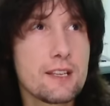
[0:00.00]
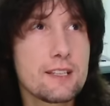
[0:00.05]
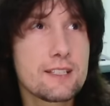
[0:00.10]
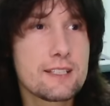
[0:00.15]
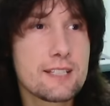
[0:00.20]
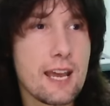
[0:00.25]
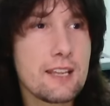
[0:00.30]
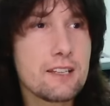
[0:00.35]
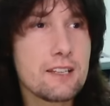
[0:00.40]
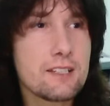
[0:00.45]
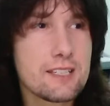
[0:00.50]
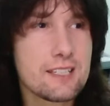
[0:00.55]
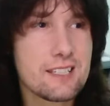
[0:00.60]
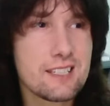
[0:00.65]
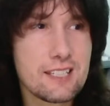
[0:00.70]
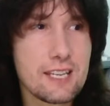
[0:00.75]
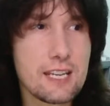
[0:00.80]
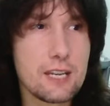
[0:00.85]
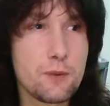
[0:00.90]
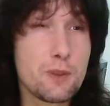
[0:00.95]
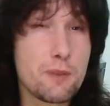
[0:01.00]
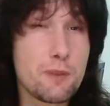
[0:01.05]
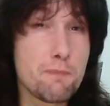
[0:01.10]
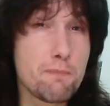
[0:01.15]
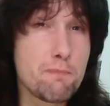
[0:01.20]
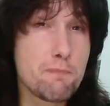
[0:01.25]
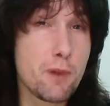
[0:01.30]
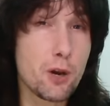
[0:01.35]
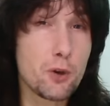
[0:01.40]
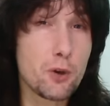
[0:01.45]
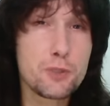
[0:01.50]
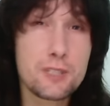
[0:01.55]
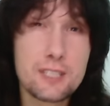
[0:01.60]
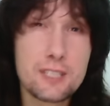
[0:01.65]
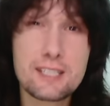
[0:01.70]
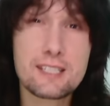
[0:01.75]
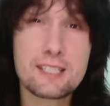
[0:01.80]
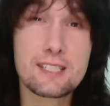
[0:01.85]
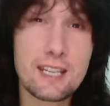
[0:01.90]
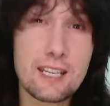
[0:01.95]
tend to see with most
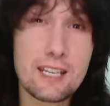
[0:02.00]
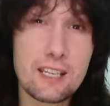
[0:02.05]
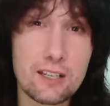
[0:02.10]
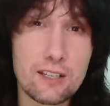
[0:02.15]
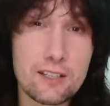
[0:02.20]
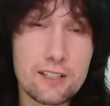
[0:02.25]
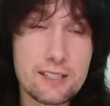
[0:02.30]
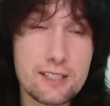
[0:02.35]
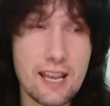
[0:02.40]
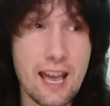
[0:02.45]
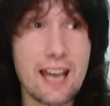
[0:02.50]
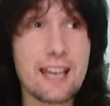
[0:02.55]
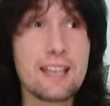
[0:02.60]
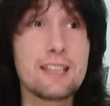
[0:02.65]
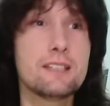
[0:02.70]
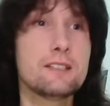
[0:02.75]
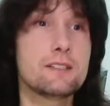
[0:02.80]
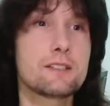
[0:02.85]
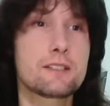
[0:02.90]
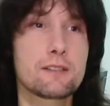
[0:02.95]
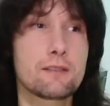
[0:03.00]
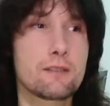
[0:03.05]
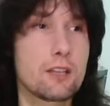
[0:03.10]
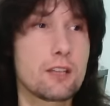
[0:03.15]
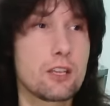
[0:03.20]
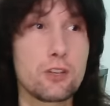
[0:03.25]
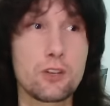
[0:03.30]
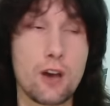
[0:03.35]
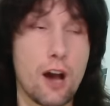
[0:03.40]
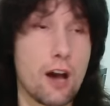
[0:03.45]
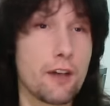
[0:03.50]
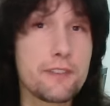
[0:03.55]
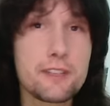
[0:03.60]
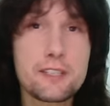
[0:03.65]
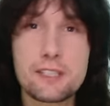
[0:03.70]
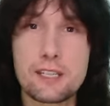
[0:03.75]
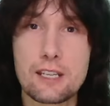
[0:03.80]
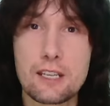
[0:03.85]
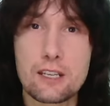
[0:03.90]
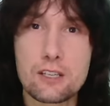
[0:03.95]
singers, and other
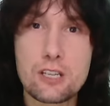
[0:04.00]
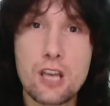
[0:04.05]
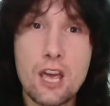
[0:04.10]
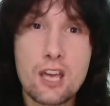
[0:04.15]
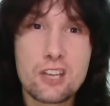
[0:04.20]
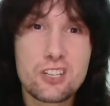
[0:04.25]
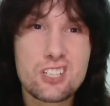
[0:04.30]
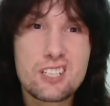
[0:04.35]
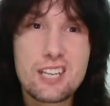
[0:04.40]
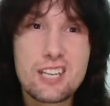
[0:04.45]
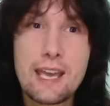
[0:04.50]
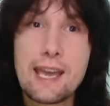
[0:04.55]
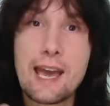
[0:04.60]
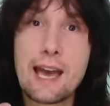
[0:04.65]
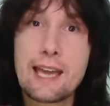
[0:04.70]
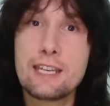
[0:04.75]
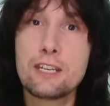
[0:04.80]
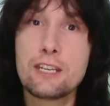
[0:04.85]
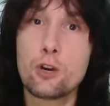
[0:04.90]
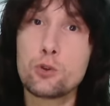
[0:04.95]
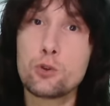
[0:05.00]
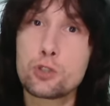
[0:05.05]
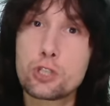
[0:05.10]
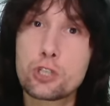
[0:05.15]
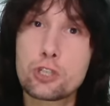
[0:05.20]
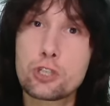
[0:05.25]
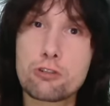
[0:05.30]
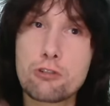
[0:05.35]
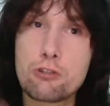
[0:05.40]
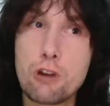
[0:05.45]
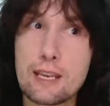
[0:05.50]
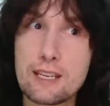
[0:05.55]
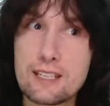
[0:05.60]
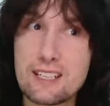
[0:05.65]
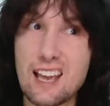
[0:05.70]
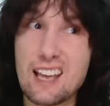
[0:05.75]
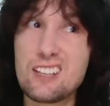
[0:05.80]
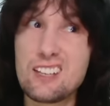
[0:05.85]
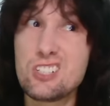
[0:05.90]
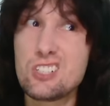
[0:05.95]
singers just hit a note
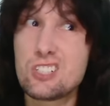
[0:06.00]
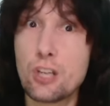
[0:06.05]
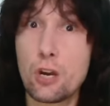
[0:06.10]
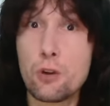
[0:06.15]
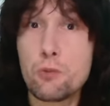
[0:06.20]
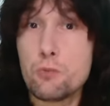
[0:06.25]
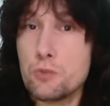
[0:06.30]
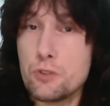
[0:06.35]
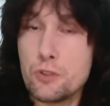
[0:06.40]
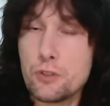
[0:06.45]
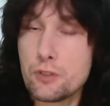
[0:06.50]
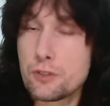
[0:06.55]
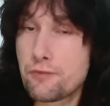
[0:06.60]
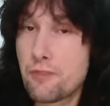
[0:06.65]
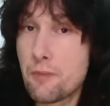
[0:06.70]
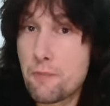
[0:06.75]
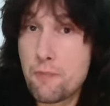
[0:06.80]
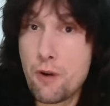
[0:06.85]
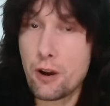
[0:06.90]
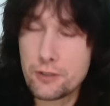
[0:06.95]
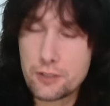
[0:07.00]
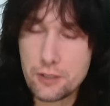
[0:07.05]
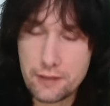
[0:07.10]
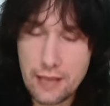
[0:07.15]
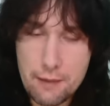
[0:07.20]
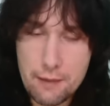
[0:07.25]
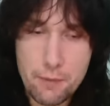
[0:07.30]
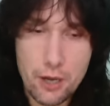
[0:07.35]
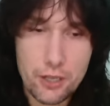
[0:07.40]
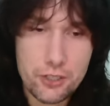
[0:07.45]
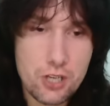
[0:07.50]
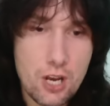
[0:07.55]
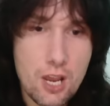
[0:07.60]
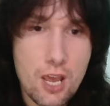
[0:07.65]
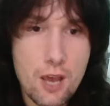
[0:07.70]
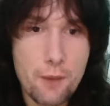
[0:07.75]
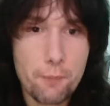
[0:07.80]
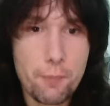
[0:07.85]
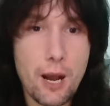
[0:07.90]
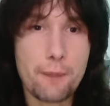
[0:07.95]
straight and don't use vibrato that much.
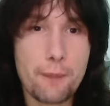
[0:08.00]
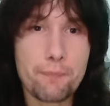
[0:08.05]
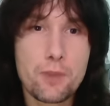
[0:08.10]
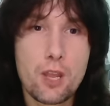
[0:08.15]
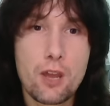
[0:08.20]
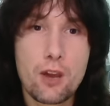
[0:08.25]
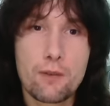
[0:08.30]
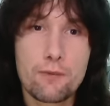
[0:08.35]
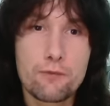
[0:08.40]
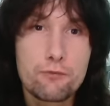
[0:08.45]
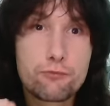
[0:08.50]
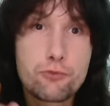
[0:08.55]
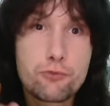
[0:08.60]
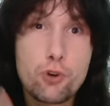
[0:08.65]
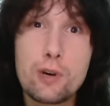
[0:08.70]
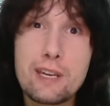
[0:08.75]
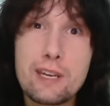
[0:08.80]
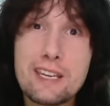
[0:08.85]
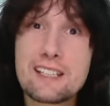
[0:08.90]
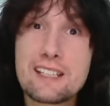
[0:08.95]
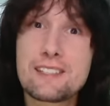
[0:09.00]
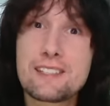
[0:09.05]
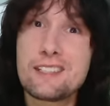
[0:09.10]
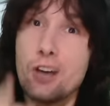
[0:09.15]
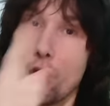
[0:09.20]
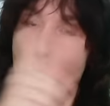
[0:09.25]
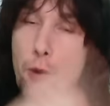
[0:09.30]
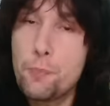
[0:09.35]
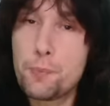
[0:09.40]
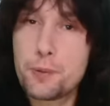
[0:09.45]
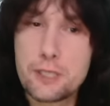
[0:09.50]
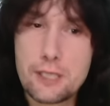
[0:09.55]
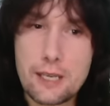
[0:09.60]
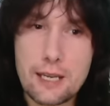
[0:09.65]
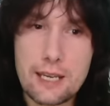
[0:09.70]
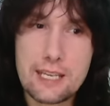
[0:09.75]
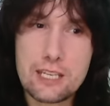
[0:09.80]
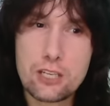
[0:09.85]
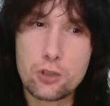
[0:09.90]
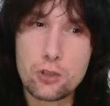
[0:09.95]
But Roy is the
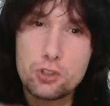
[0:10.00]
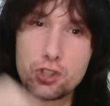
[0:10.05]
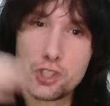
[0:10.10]
opposite. He goes